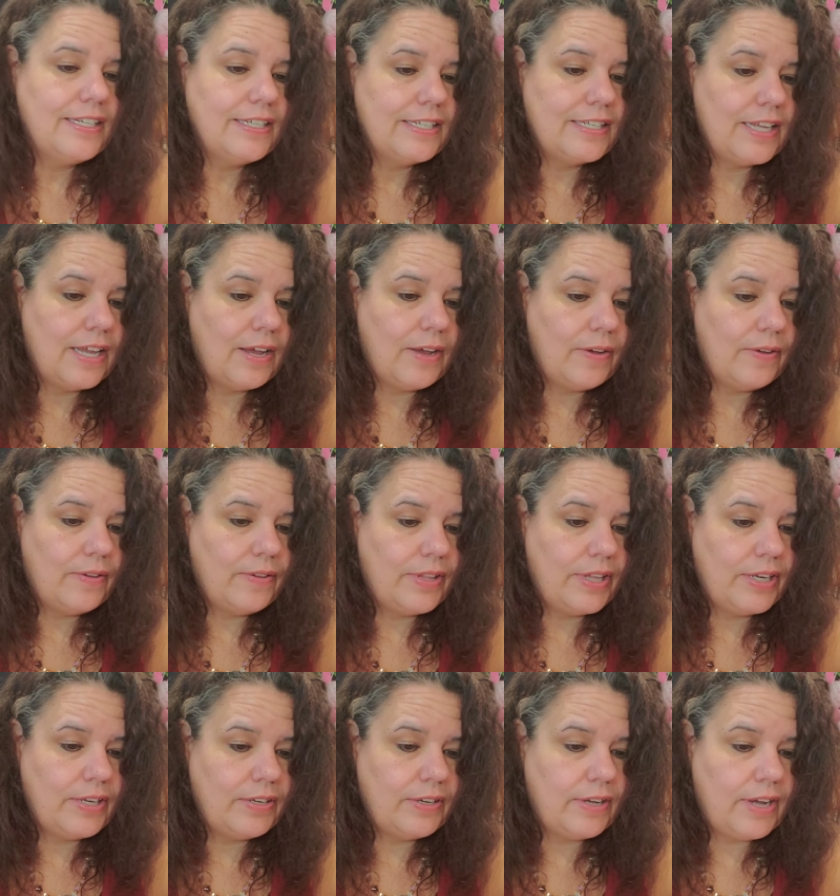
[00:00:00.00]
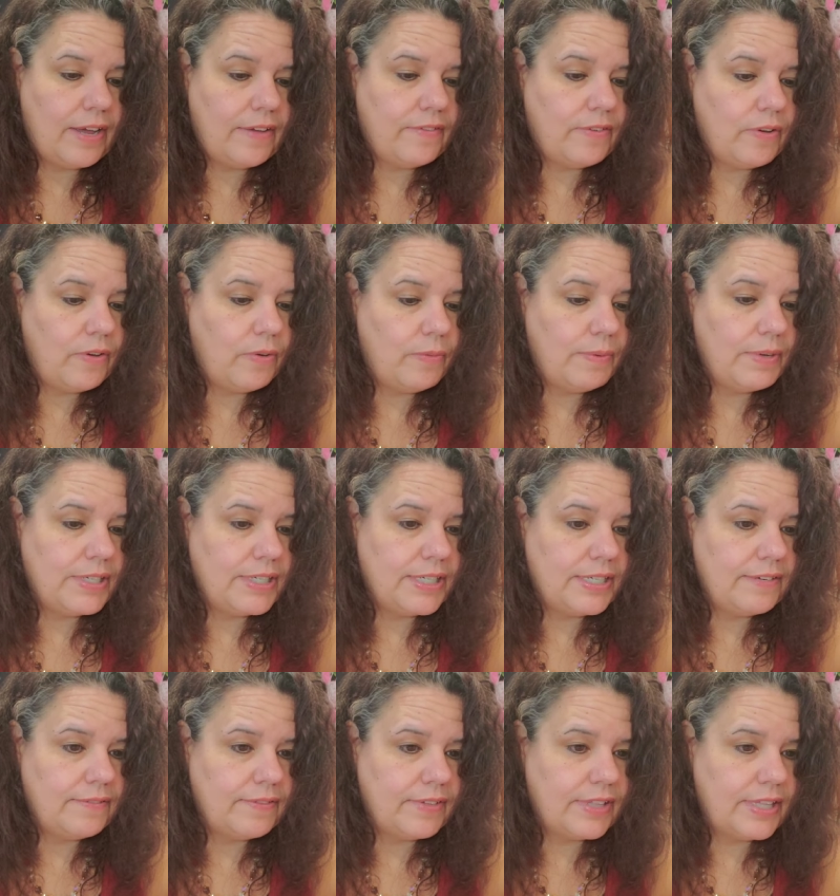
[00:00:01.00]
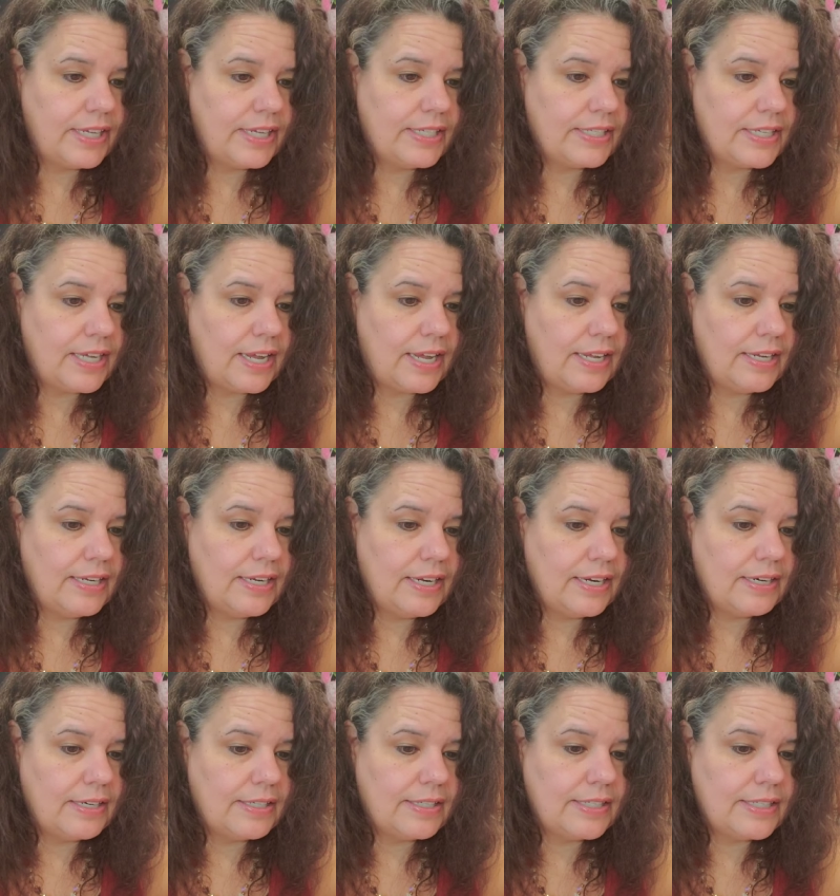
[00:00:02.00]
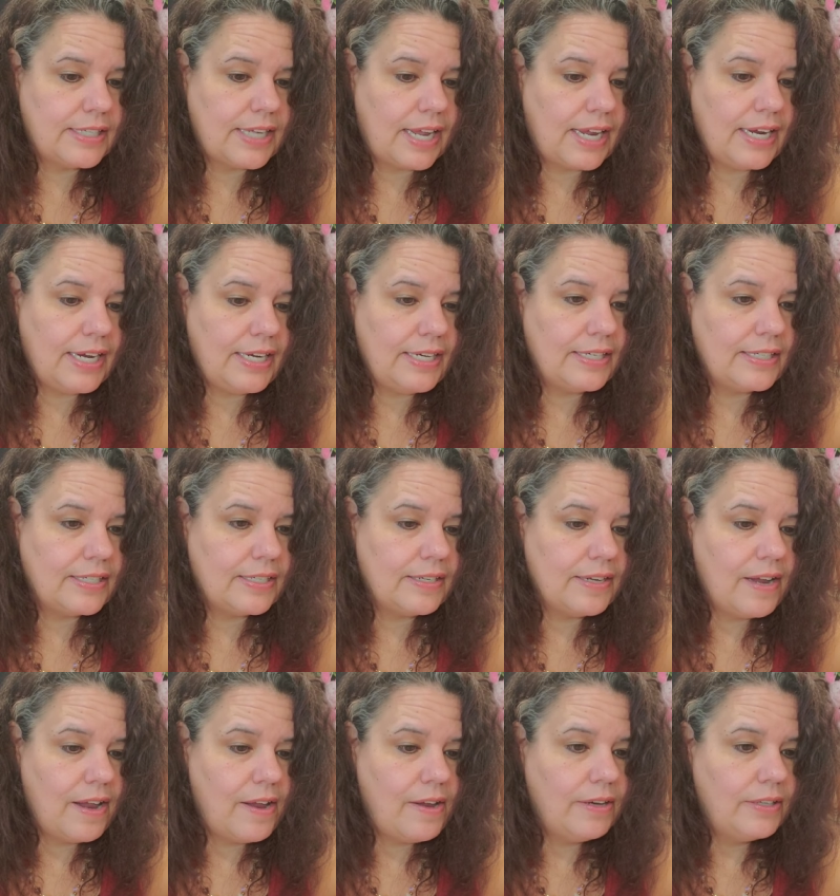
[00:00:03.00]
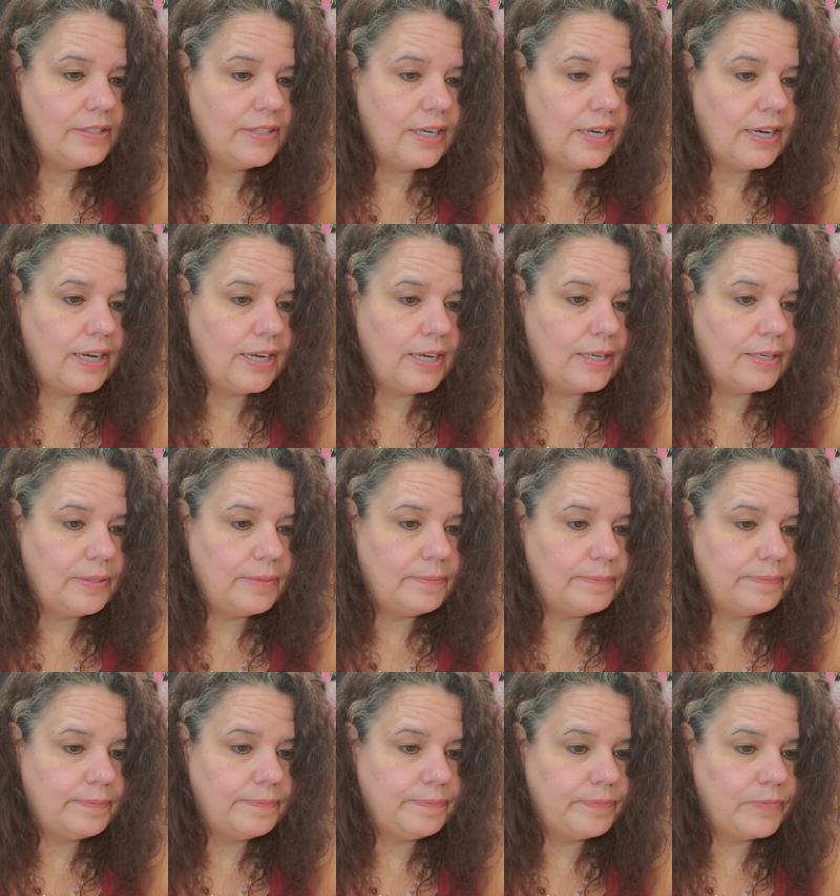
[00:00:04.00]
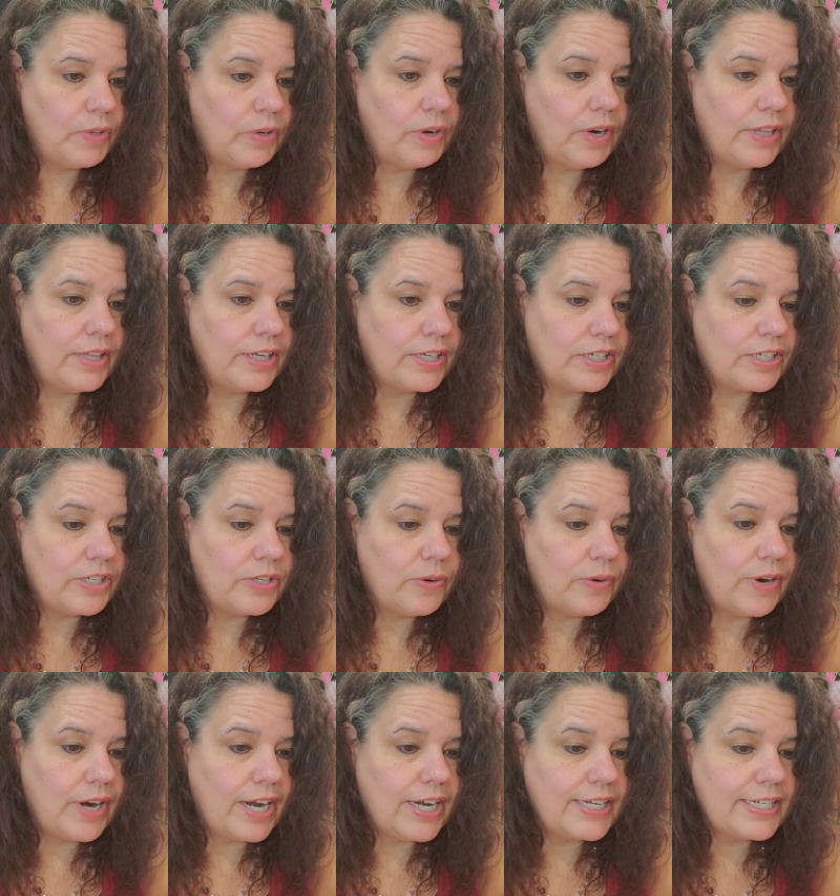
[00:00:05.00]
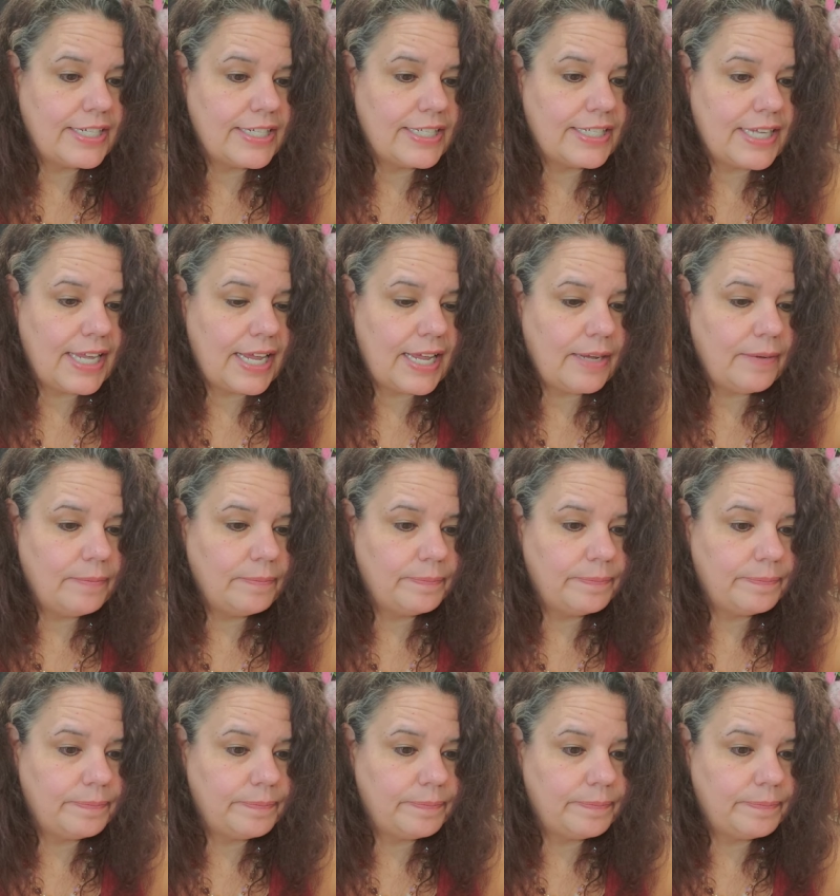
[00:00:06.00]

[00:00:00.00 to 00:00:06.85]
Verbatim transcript: So they do have a whole bunch of different things on their site, or on their store, I should say.